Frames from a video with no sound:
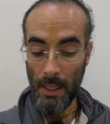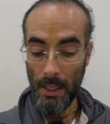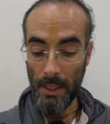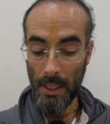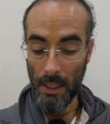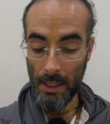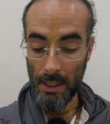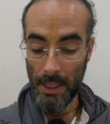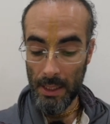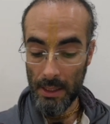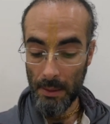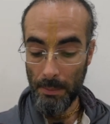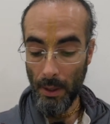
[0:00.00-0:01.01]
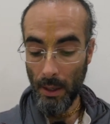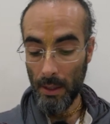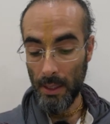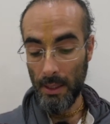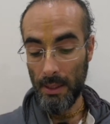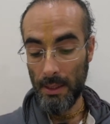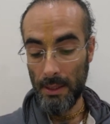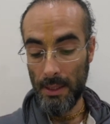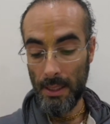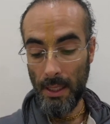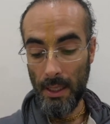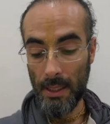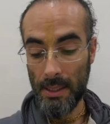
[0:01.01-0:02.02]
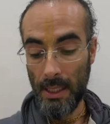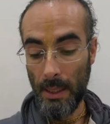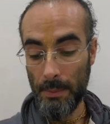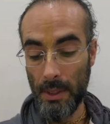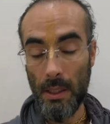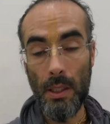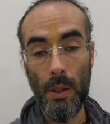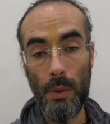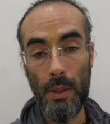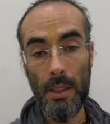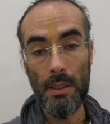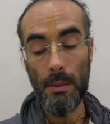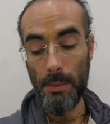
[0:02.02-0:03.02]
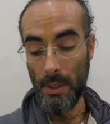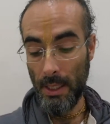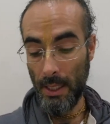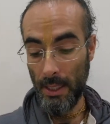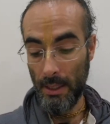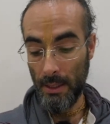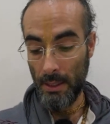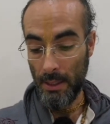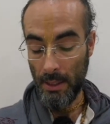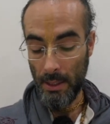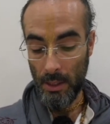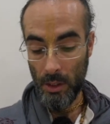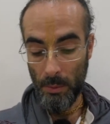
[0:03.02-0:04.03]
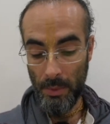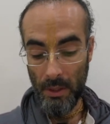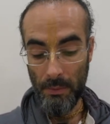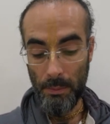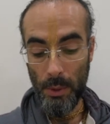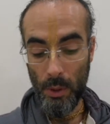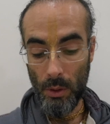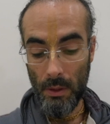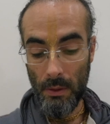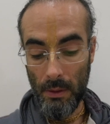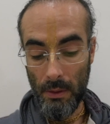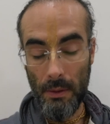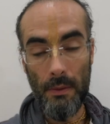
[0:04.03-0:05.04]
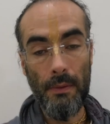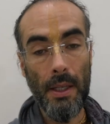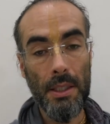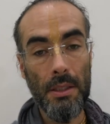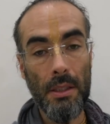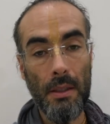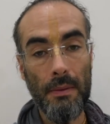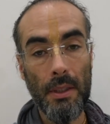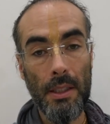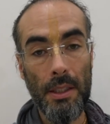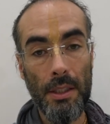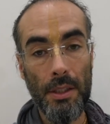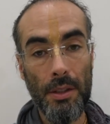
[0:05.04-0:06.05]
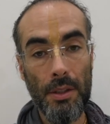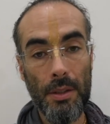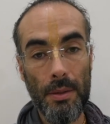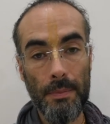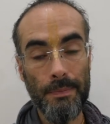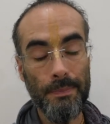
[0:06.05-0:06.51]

the contesting party did not accept Gaudiya Sampradaya to be of pure Vaishnava lineage,